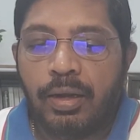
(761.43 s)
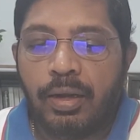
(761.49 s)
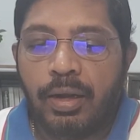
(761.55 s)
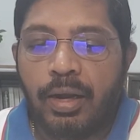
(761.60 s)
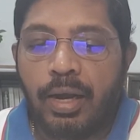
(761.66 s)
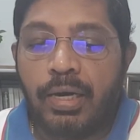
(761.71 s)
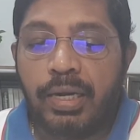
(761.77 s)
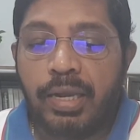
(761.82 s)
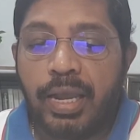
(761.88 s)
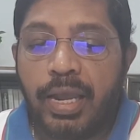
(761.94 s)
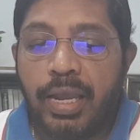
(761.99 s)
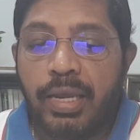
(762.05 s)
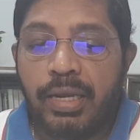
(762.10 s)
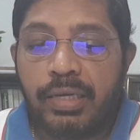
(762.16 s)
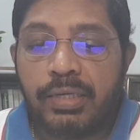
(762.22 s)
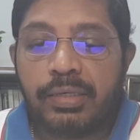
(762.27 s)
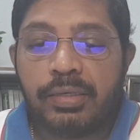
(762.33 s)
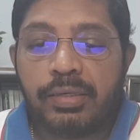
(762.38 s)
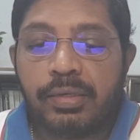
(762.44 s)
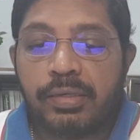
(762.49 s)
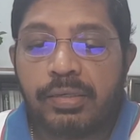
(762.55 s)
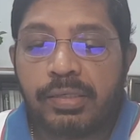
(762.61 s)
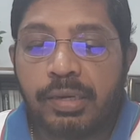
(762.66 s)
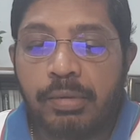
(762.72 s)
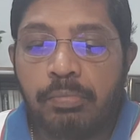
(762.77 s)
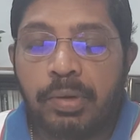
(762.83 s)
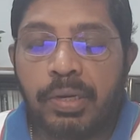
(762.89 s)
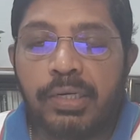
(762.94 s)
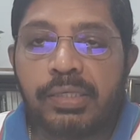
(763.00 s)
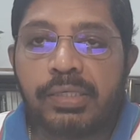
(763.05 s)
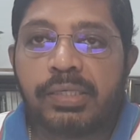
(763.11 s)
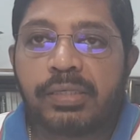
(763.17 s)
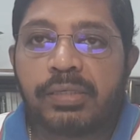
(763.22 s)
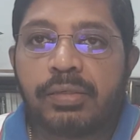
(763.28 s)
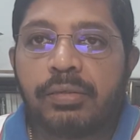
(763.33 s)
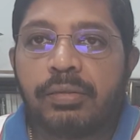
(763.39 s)
Archaic
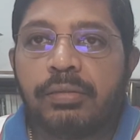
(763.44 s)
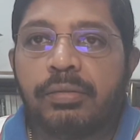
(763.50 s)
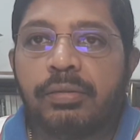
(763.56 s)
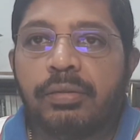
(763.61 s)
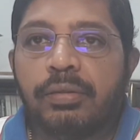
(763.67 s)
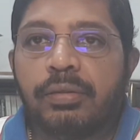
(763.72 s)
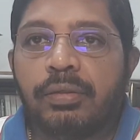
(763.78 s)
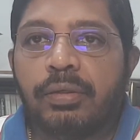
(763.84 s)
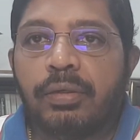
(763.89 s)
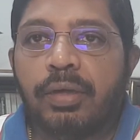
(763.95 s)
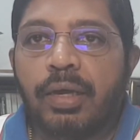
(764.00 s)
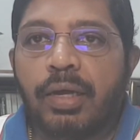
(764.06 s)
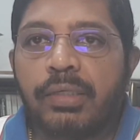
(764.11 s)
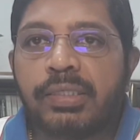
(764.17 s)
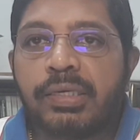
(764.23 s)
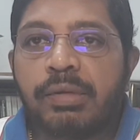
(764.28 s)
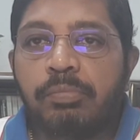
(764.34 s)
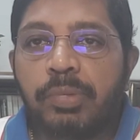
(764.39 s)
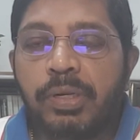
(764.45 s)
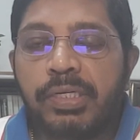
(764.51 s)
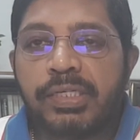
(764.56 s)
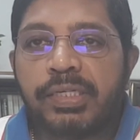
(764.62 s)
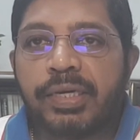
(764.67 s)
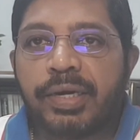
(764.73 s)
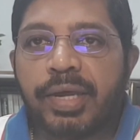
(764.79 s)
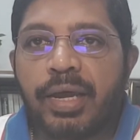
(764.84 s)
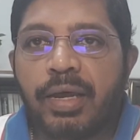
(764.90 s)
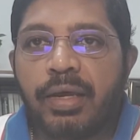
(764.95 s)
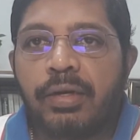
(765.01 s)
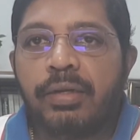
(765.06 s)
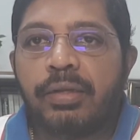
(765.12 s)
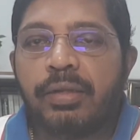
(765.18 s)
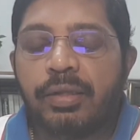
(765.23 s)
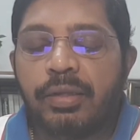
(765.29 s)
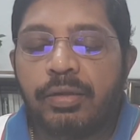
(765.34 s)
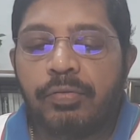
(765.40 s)
symbols and symbols that are
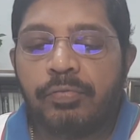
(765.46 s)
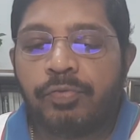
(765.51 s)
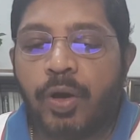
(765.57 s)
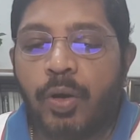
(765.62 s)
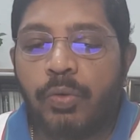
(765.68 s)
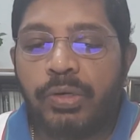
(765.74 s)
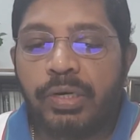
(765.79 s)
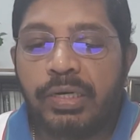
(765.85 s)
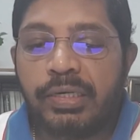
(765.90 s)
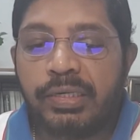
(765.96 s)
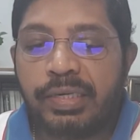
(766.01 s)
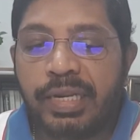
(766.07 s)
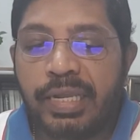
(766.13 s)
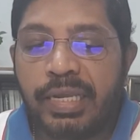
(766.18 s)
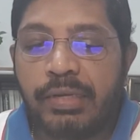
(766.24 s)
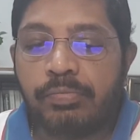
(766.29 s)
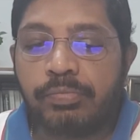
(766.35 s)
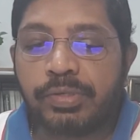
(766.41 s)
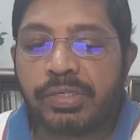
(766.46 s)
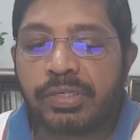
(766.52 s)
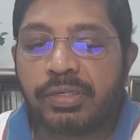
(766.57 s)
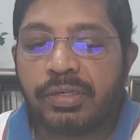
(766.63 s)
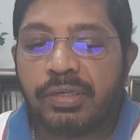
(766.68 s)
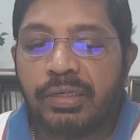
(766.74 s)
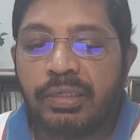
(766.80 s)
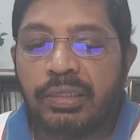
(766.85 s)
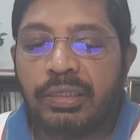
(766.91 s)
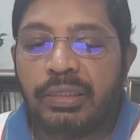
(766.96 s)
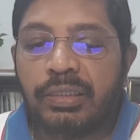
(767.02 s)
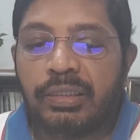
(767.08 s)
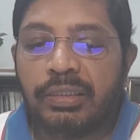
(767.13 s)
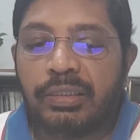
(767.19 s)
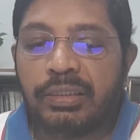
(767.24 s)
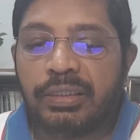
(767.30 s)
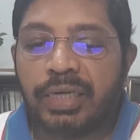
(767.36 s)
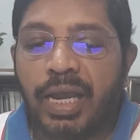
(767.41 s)
found in dreams
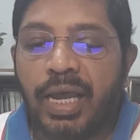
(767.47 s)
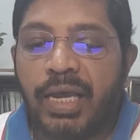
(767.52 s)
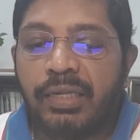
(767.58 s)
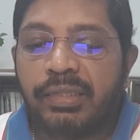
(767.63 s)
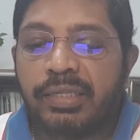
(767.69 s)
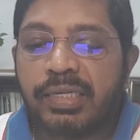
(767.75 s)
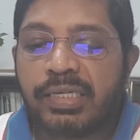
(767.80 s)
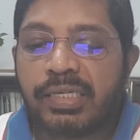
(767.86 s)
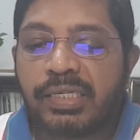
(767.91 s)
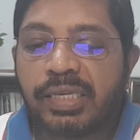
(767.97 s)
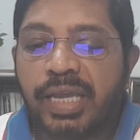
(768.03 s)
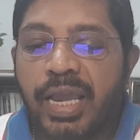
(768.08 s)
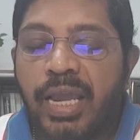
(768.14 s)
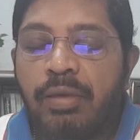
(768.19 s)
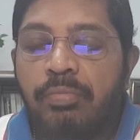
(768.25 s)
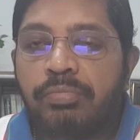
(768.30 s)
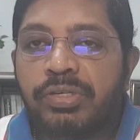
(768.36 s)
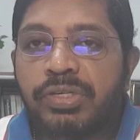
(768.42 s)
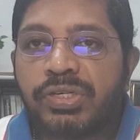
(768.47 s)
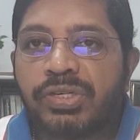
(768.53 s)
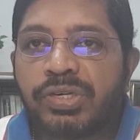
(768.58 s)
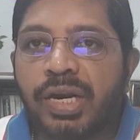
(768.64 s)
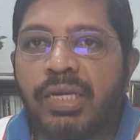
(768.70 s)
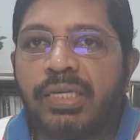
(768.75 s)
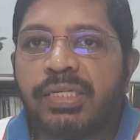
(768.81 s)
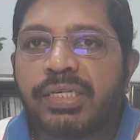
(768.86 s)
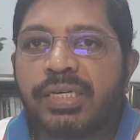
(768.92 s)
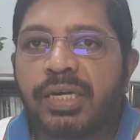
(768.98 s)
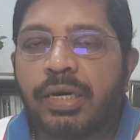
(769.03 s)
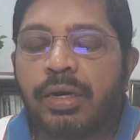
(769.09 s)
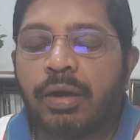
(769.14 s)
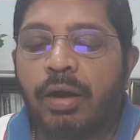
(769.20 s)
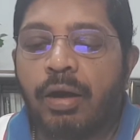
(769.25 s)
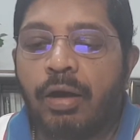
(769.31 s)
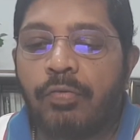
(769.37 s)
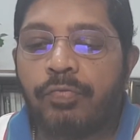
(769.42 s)
share the same structure
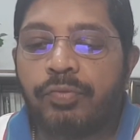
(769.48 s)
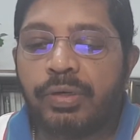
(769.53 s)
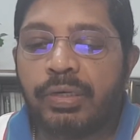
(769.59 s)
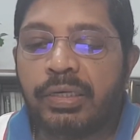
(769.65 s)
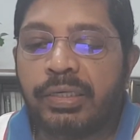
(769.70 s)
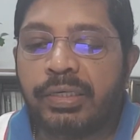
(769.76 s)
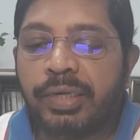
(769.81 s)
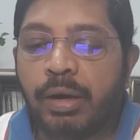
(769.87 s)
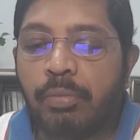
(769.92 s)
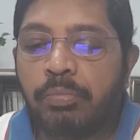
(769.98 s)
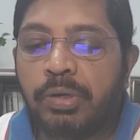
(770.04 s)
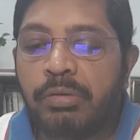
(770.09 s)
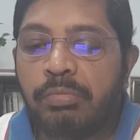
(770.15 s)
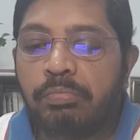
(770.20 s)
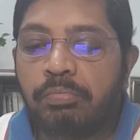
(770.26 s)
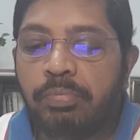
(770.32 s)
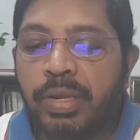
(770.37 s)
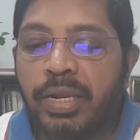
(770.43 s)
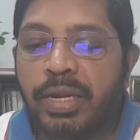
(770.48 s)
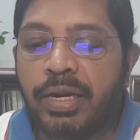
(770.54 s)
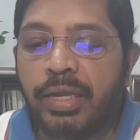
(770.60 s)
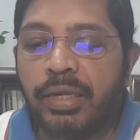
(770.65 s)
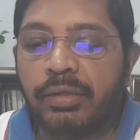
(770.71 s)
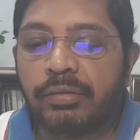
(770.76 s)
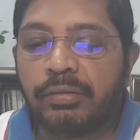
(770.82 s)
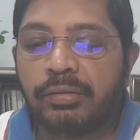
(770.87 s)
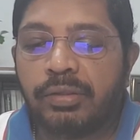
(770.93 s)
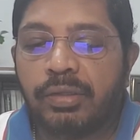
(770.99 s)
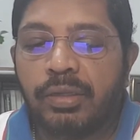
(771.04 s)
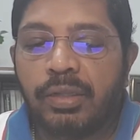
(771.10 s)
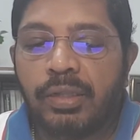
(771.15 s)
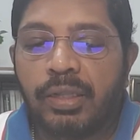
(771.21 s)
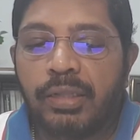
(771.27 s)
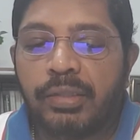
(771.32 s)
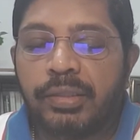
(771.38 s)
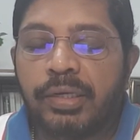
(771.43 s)
of double meaning
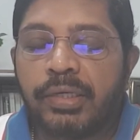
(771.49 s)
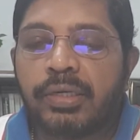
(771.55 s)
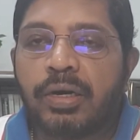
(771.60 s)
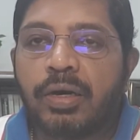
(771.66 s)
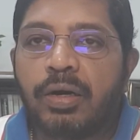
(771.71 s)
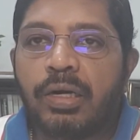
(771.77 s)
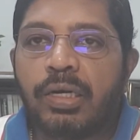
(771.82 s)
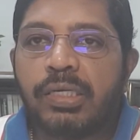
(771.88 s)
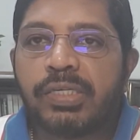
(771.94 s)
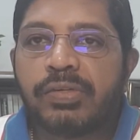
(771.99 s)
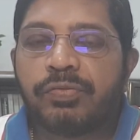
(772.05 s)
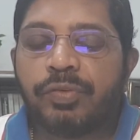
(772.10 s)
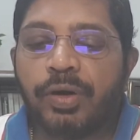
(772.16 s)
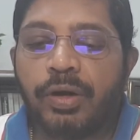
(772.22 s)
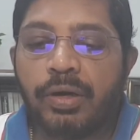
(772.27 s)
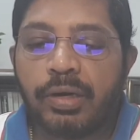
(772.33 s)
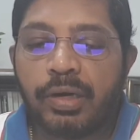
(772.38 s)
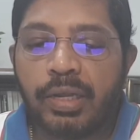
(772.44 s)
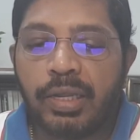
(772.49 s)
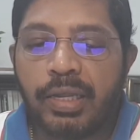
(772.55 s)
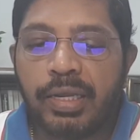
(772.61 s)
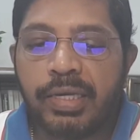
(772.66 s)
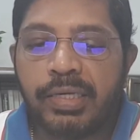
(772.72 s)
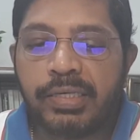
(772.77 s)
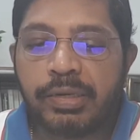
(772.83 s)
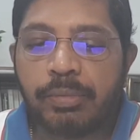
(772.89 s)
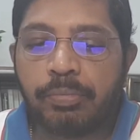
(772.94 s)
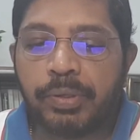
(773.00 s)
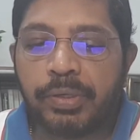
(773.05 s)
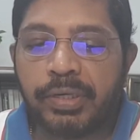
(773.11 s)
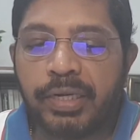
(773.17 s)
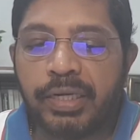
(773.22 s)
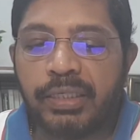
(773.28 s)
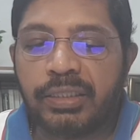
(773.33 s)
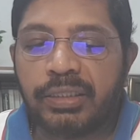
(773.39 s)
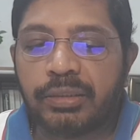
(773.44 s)
that calls for
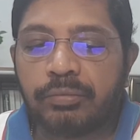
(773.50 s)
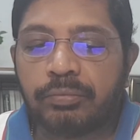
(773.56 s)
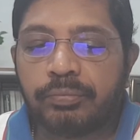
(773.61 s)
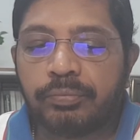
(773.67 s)
interpretation.